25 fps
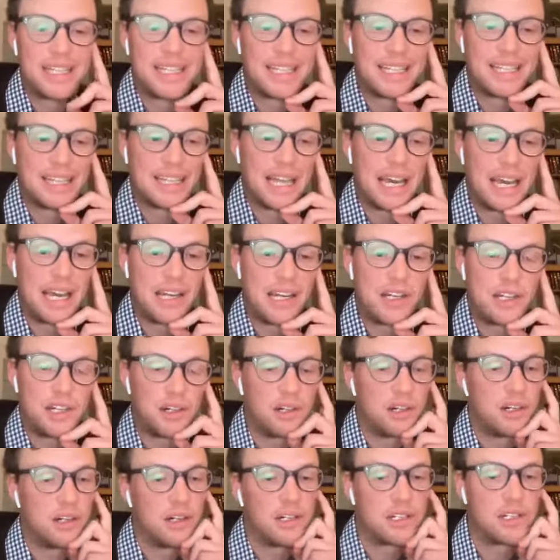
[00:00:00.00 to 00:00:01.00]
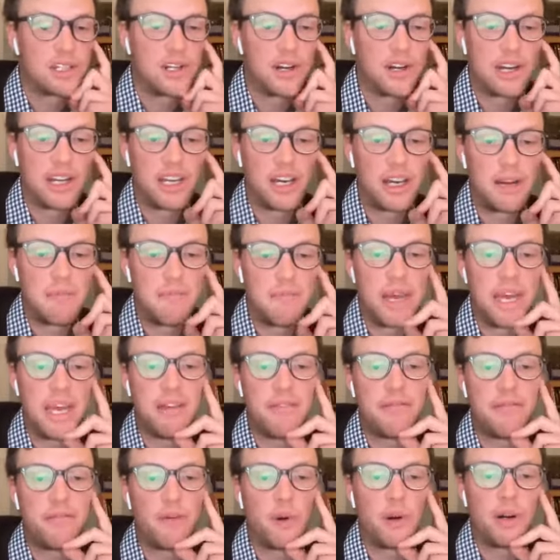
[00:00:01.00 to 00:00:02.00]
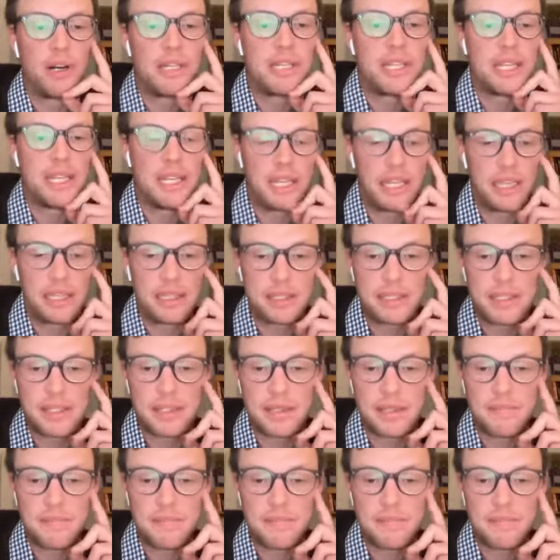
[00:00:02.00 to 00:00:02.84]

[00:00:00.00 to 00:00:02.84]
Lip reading: to Lander starting on May 14th.